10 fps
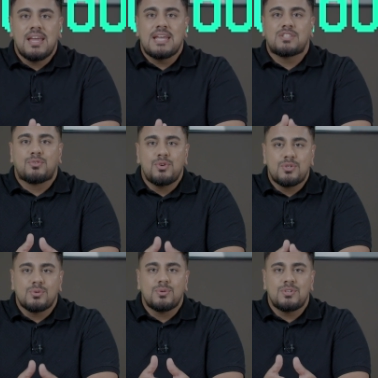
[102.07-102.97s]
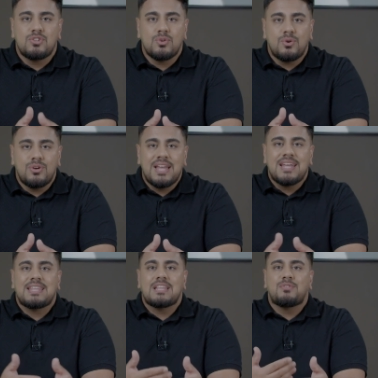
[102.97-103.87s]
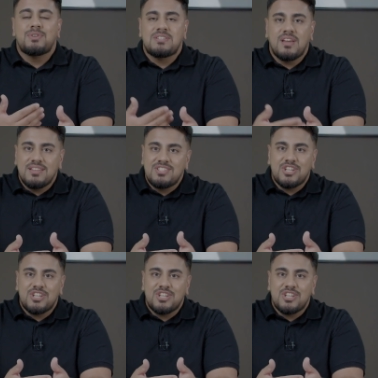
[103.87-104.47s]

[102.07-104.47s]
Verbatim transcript: It's crucial to ensure that the returns